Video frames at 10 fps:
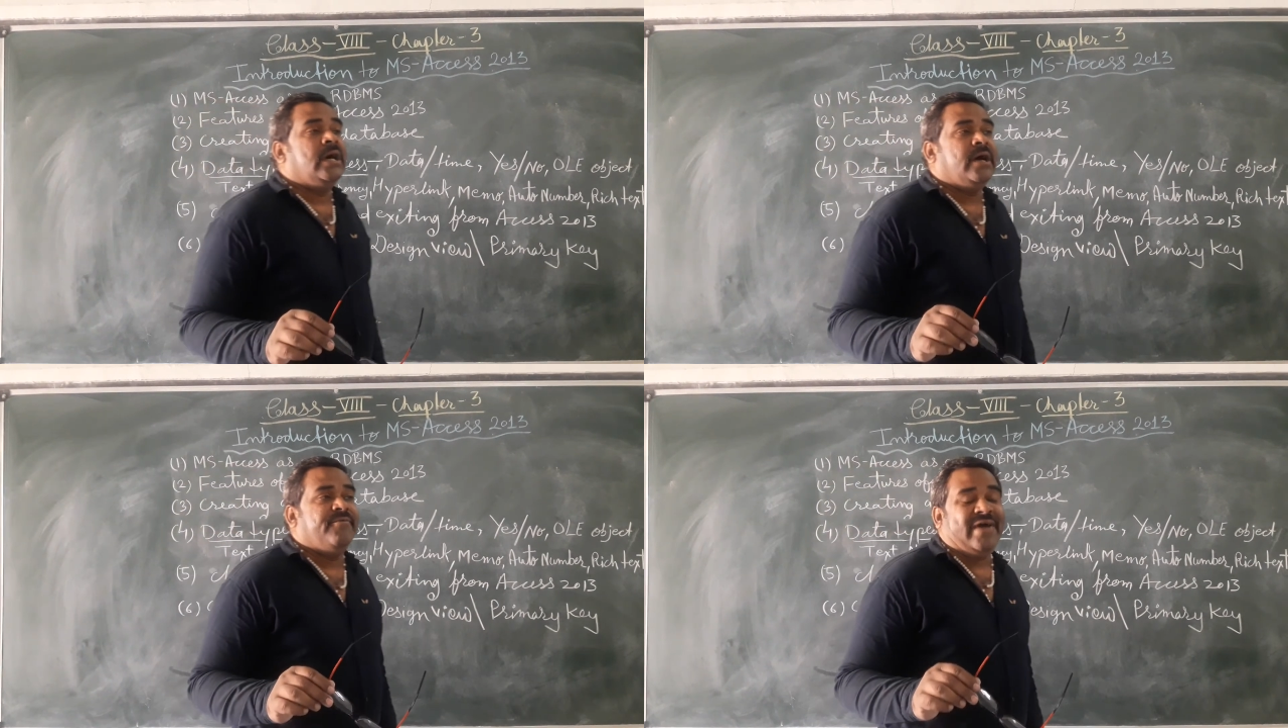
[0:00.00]

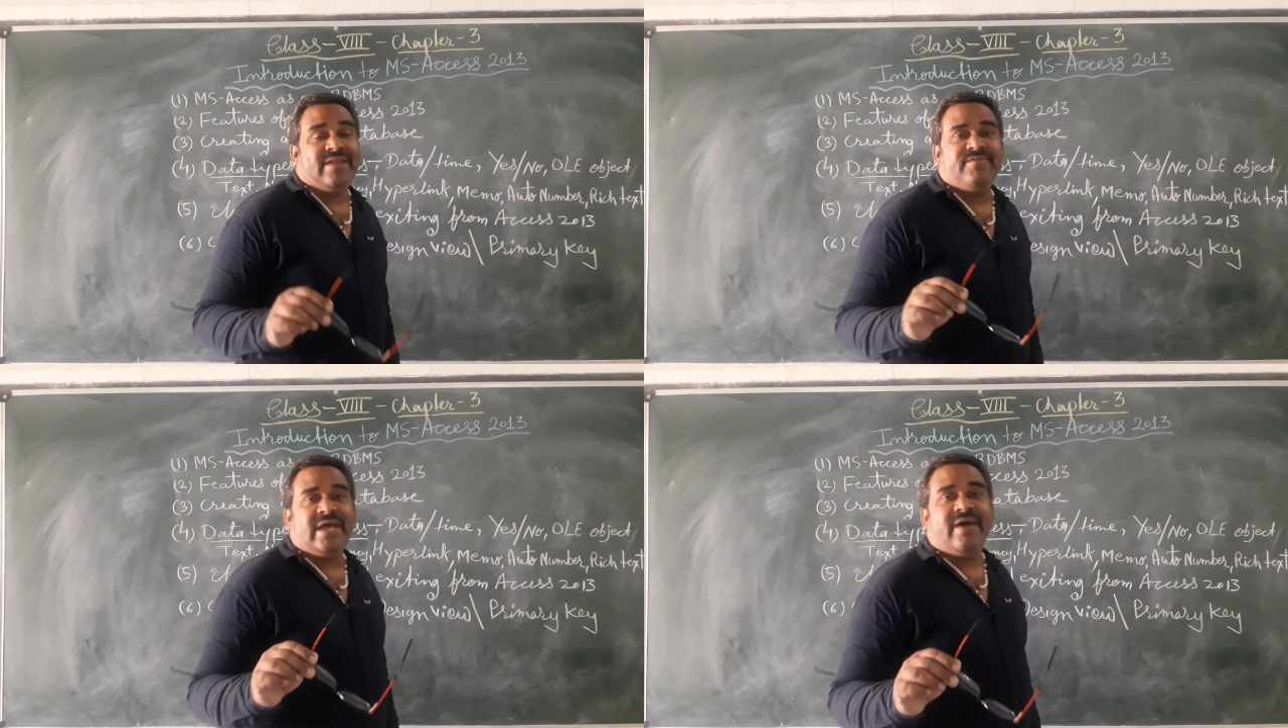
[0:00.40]

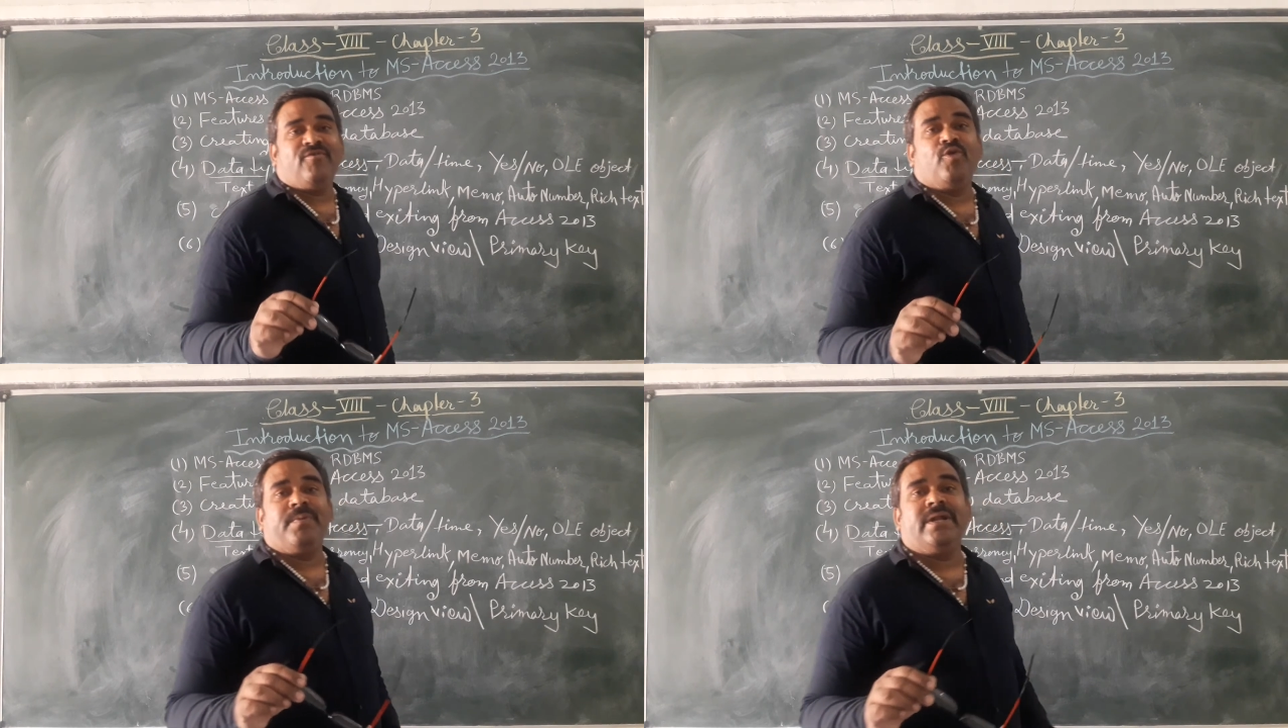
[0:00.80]
When we
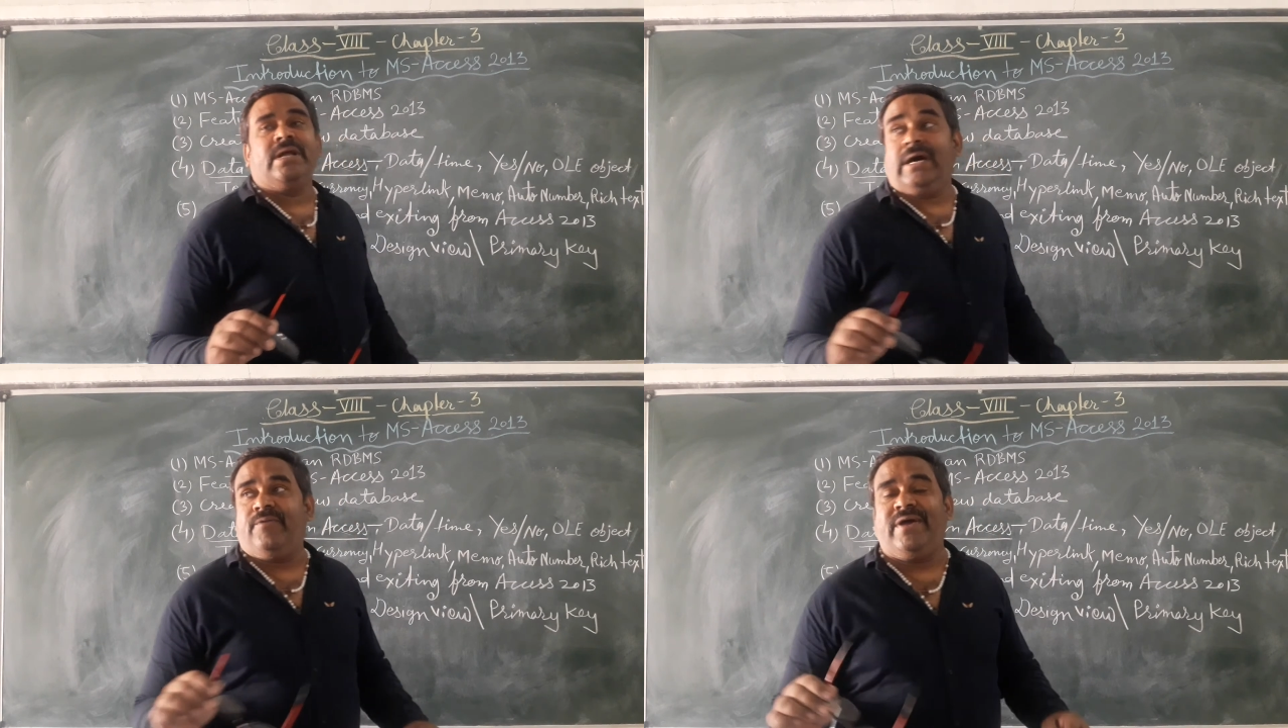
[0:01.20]

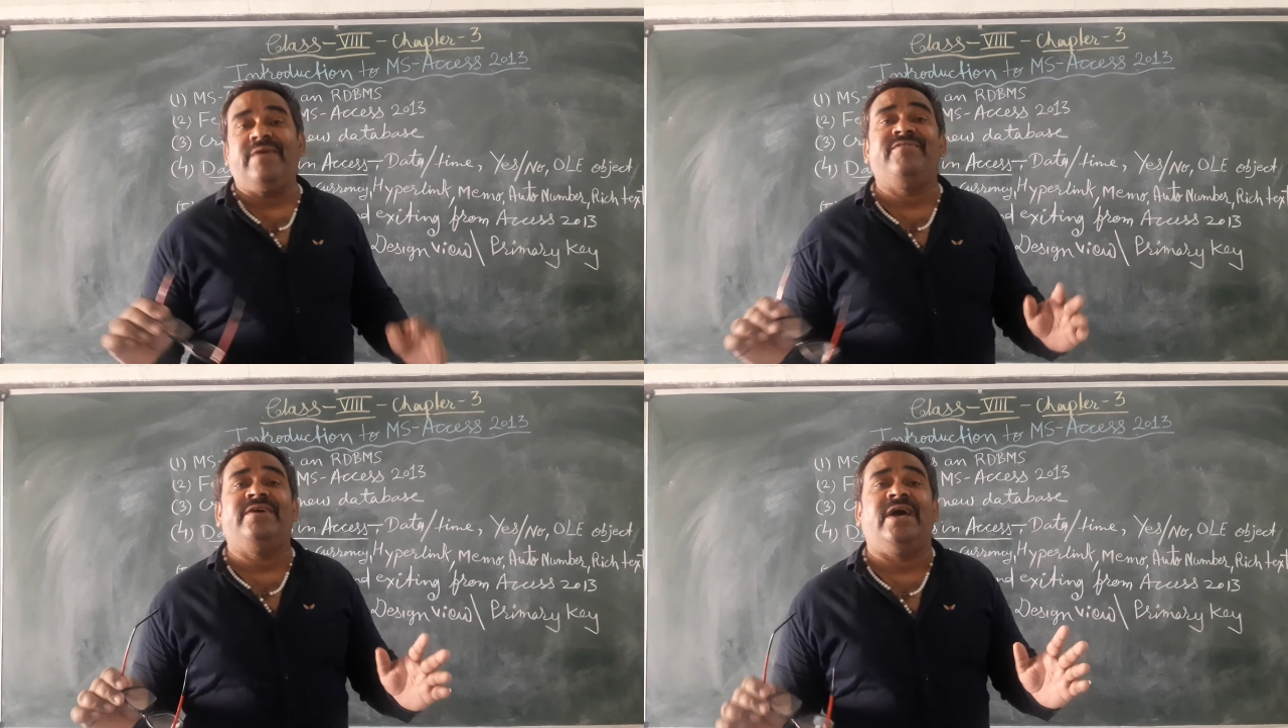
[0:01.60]

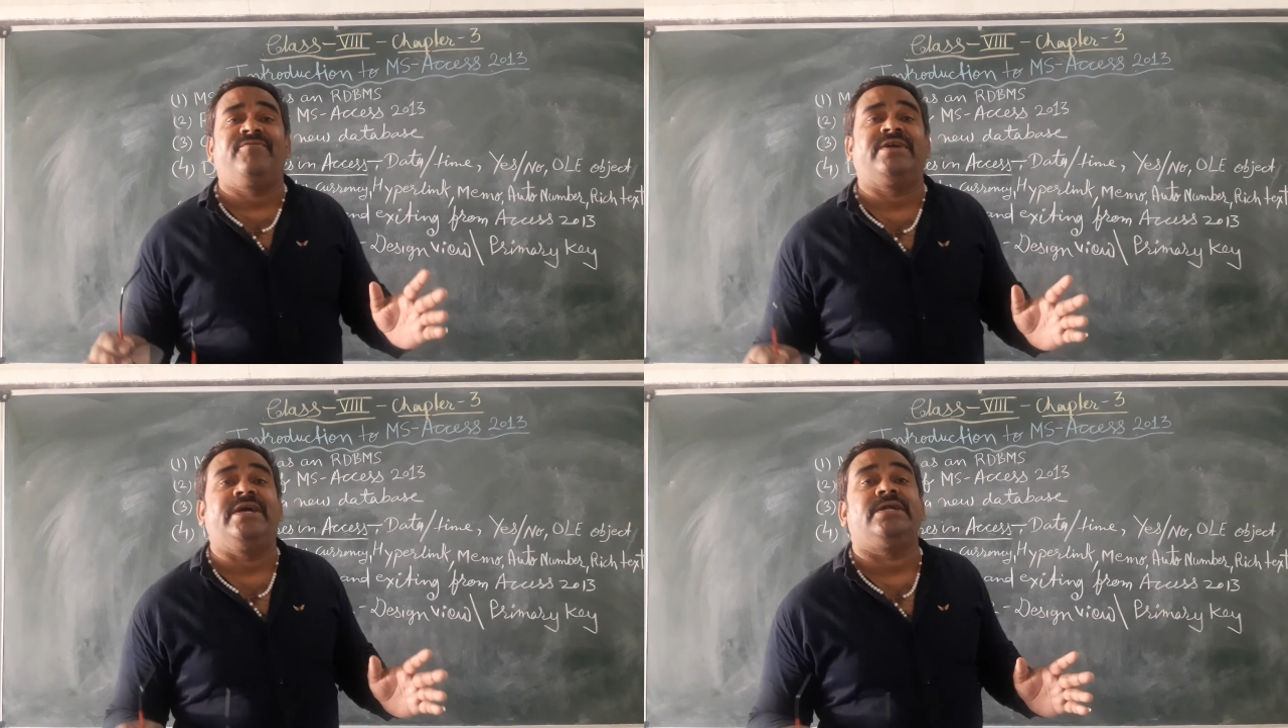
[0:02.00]

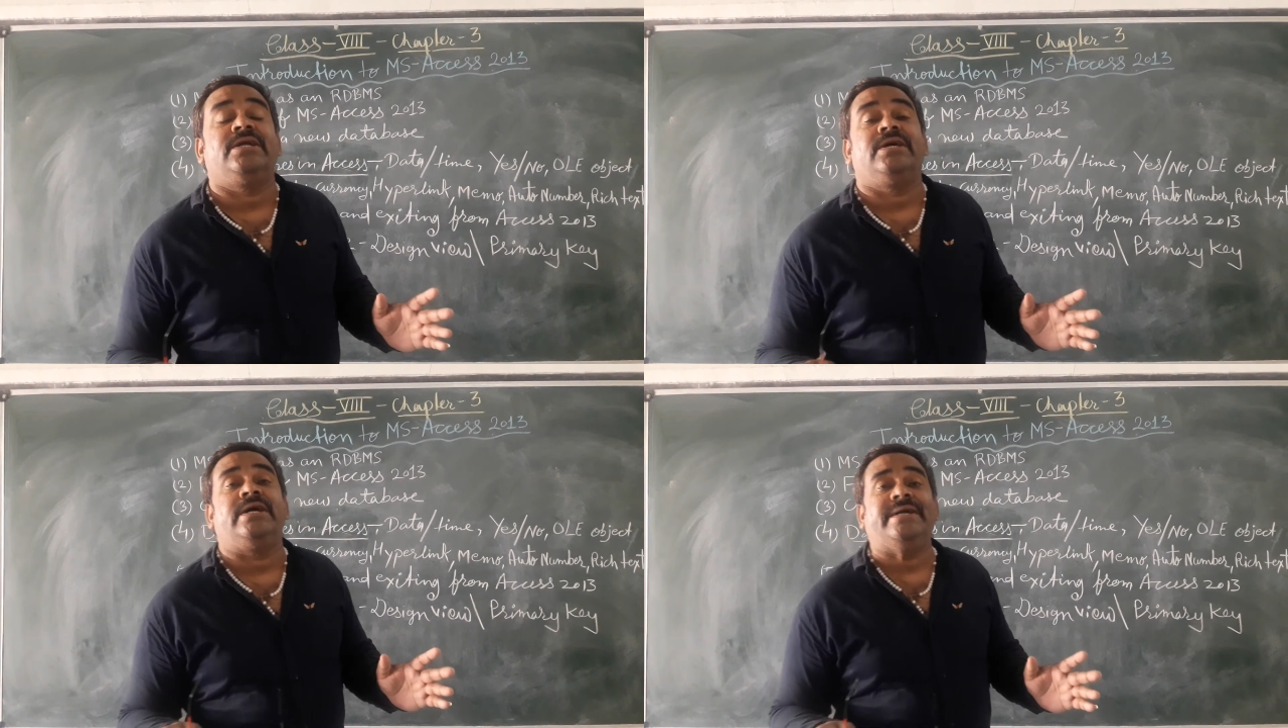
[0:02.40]
have created
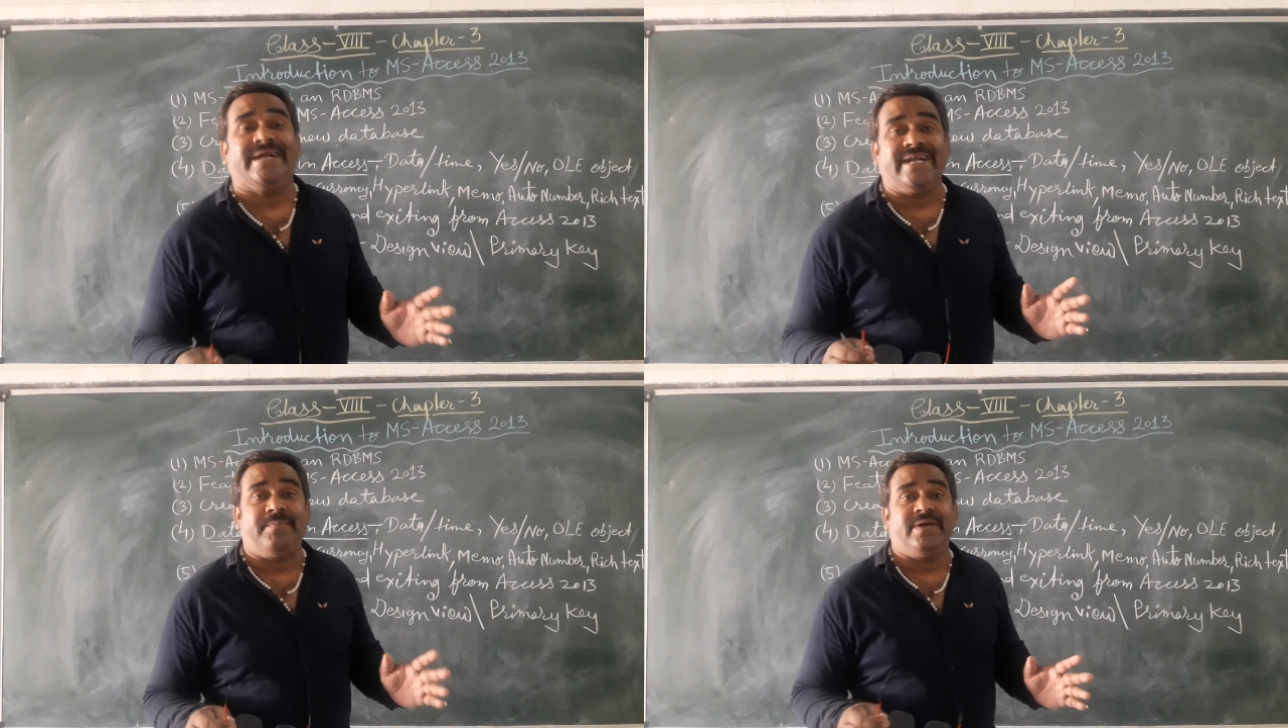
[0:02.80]
a
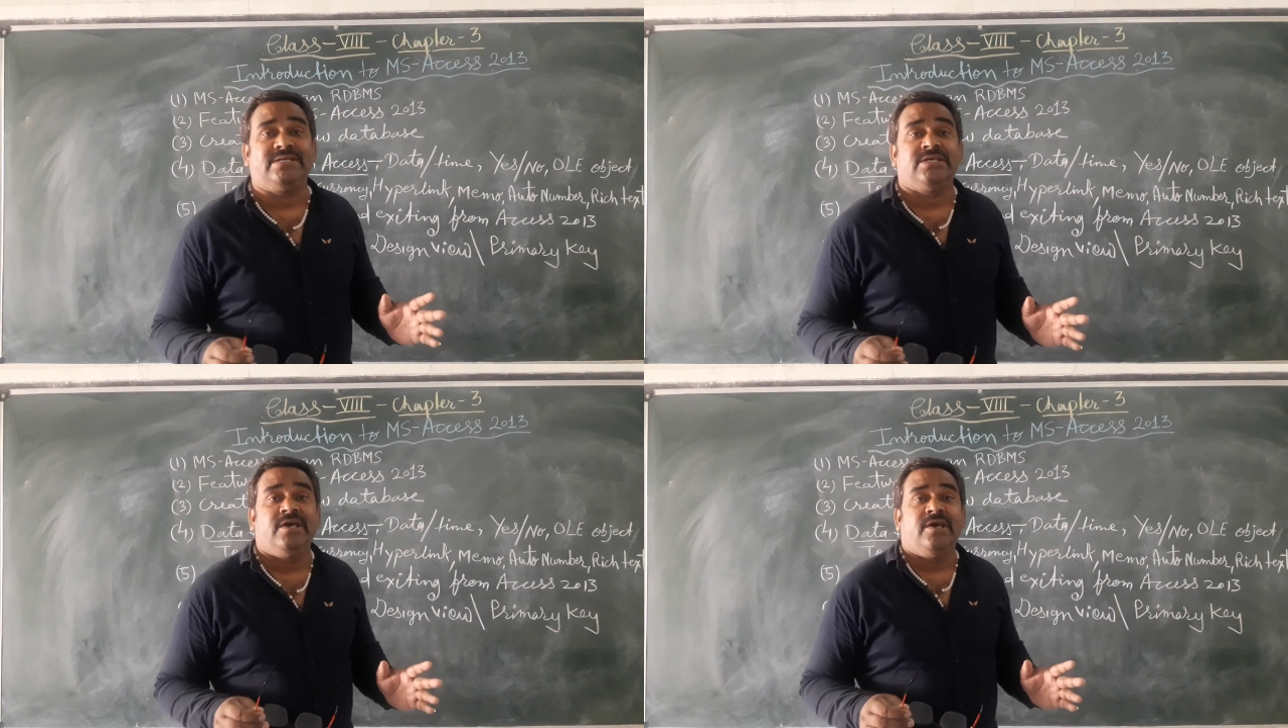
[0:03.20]

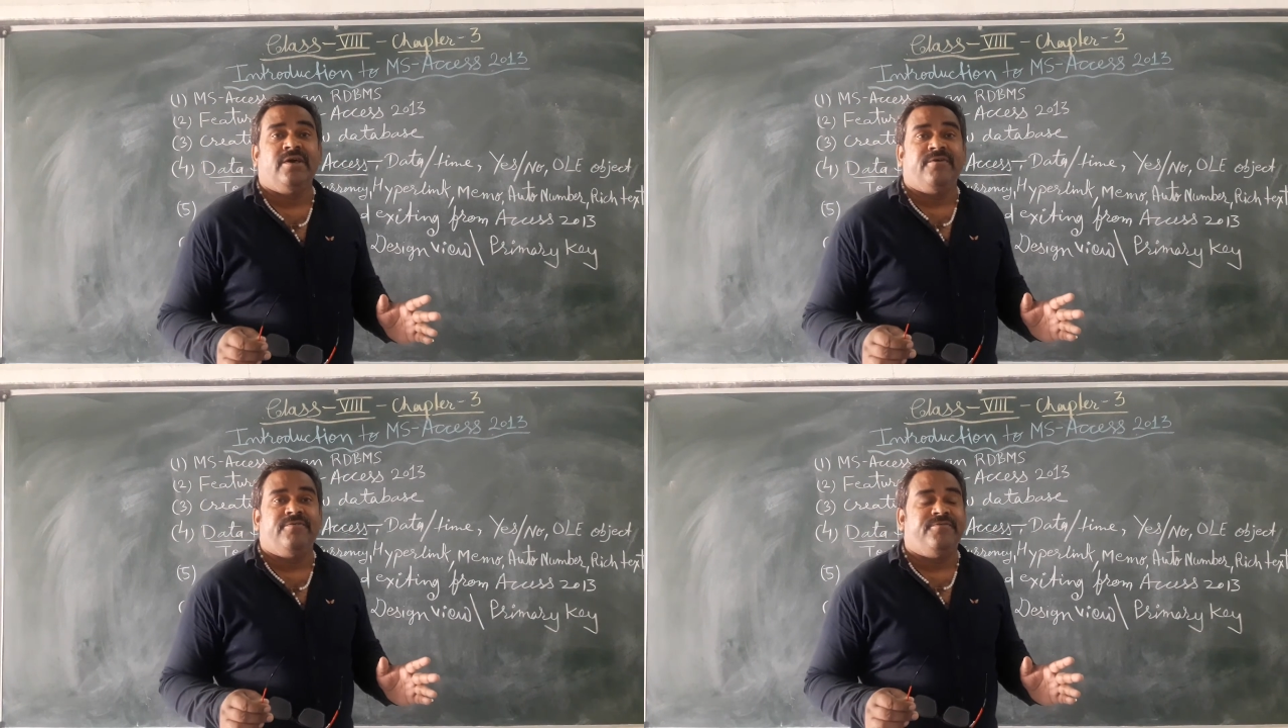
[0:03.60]

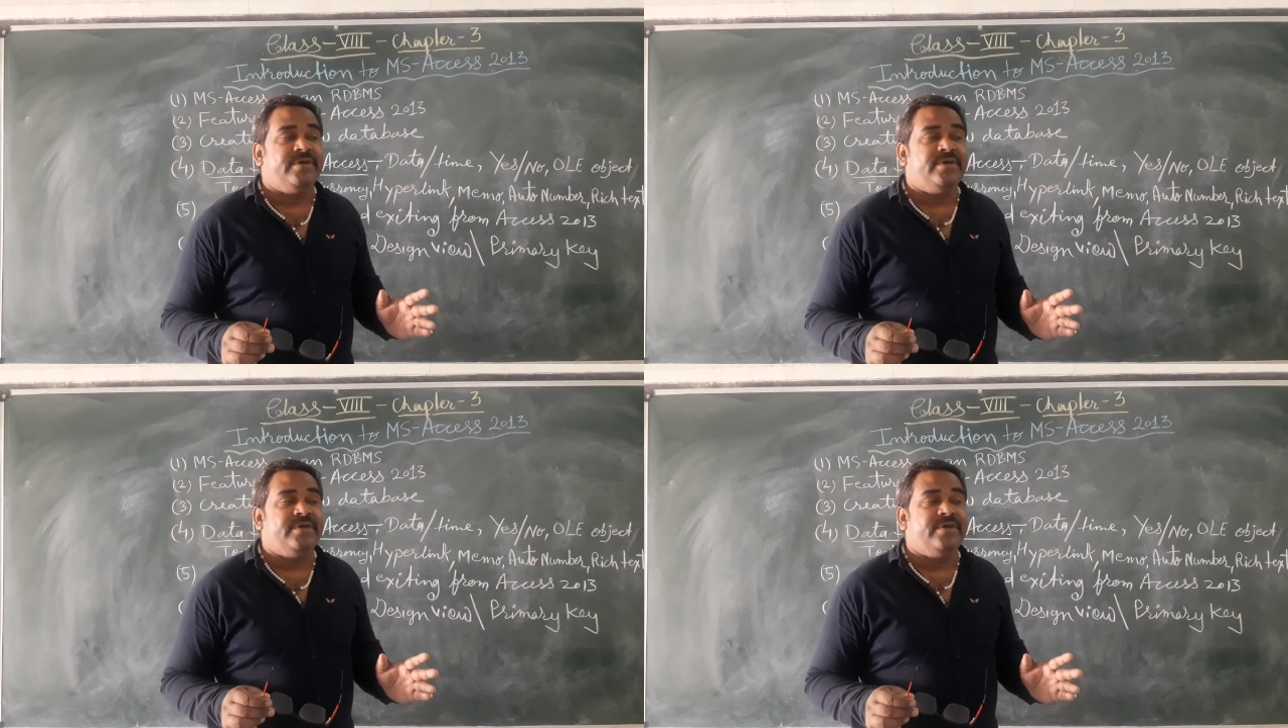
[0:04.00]
database,